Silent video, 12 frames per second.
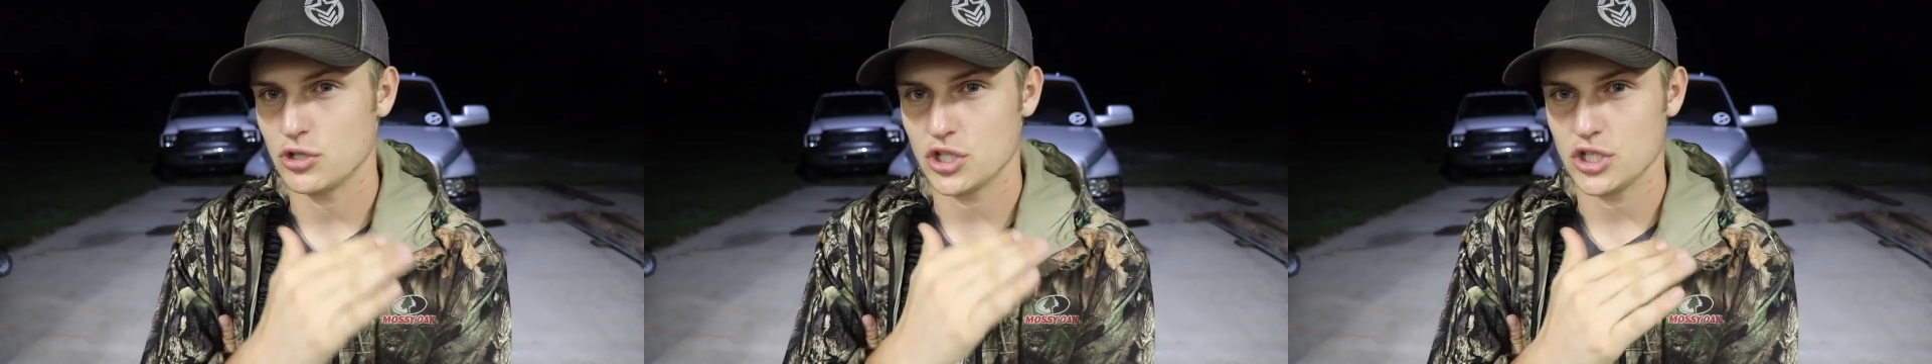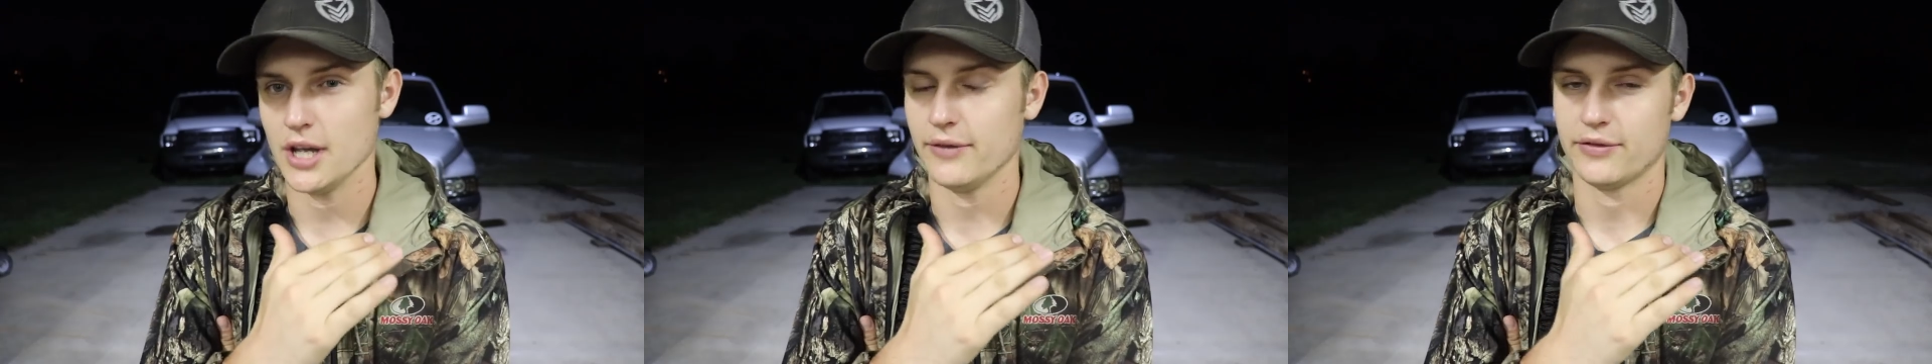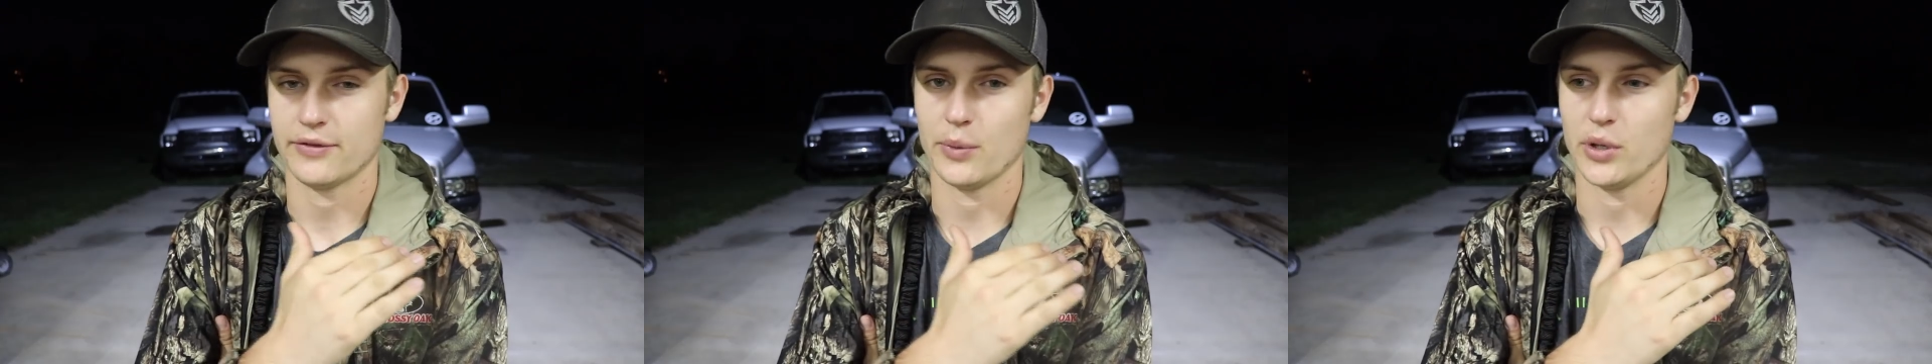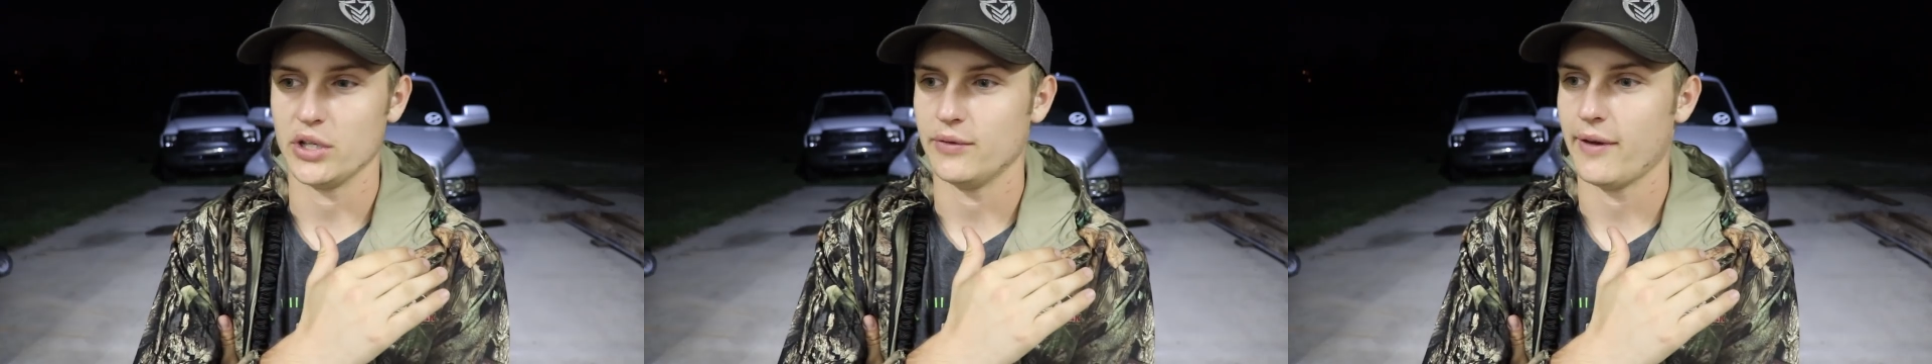shift from
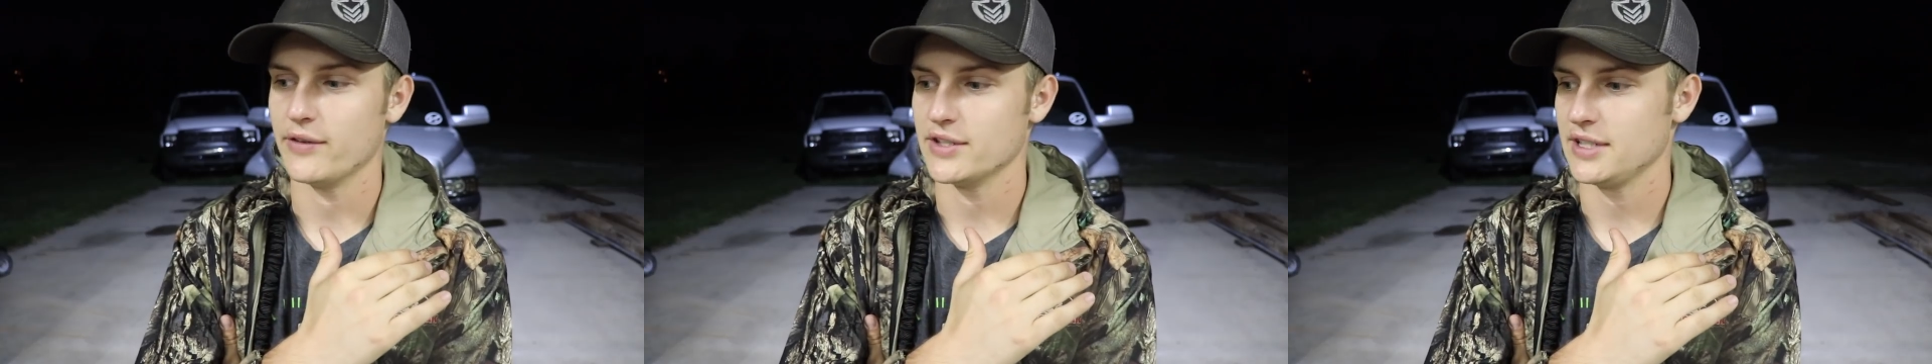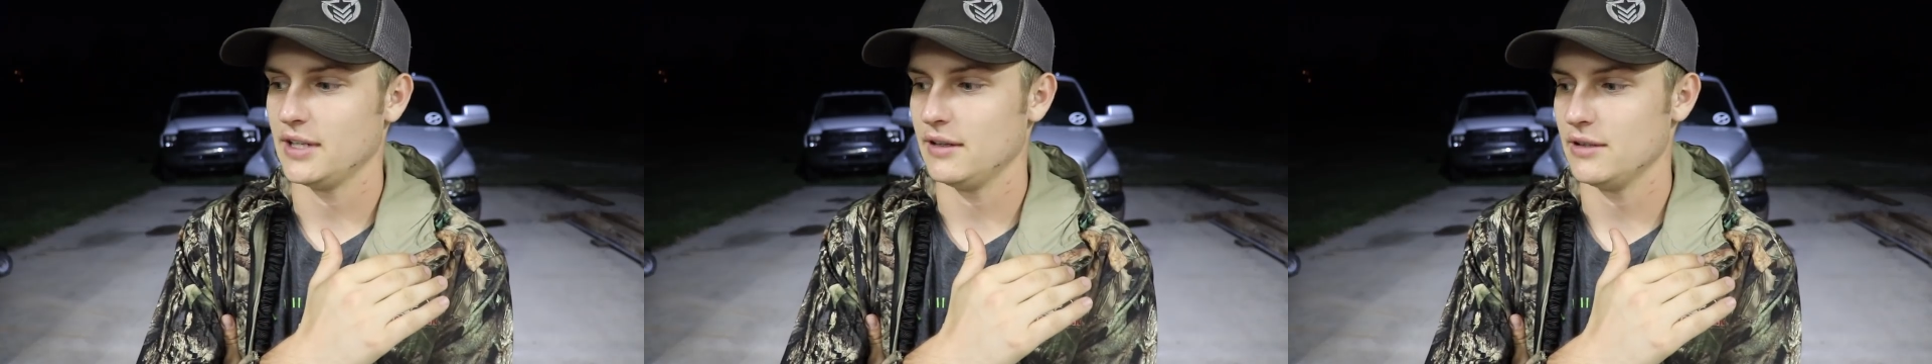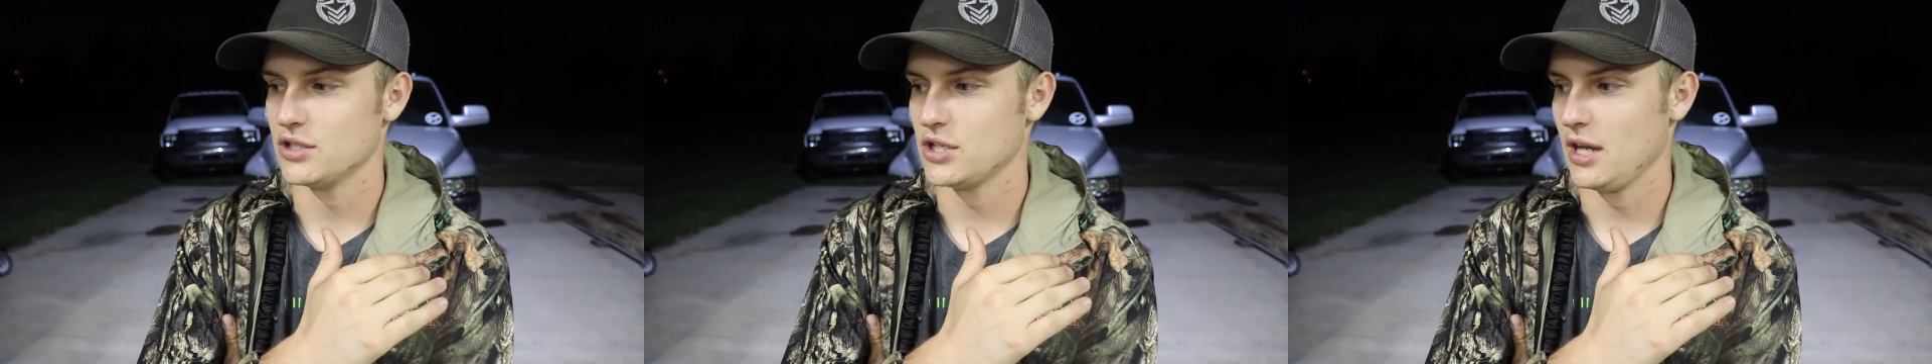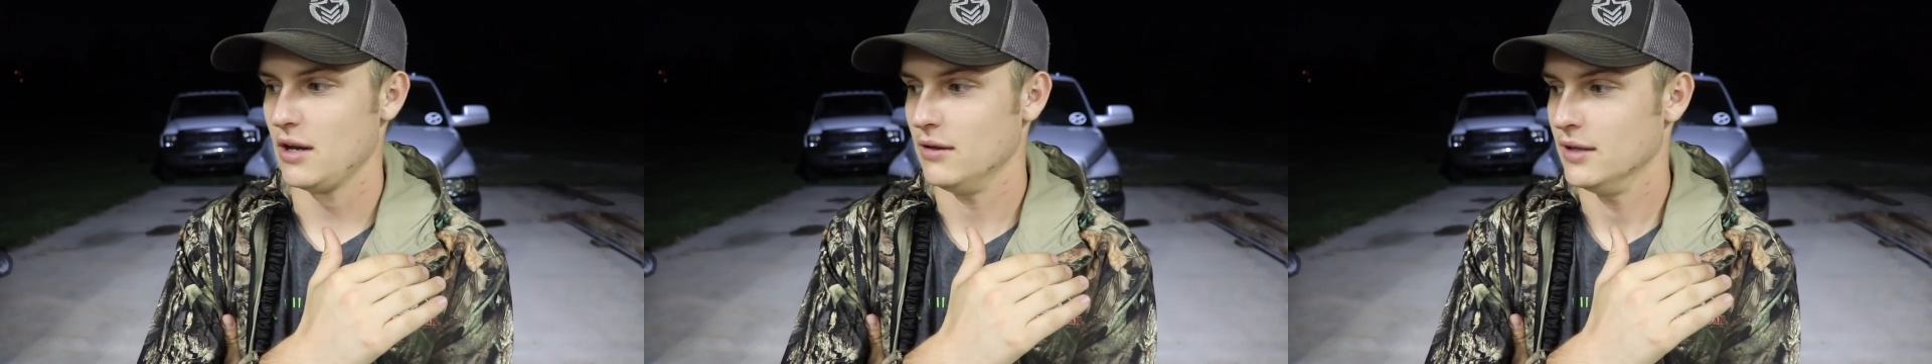what you've ever seen on this
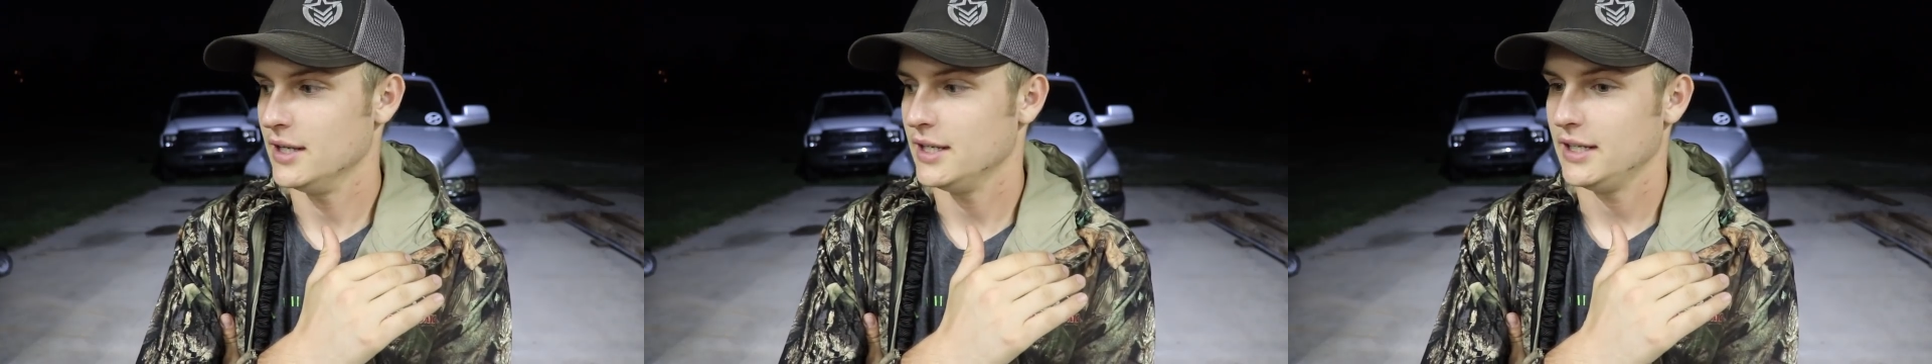channel,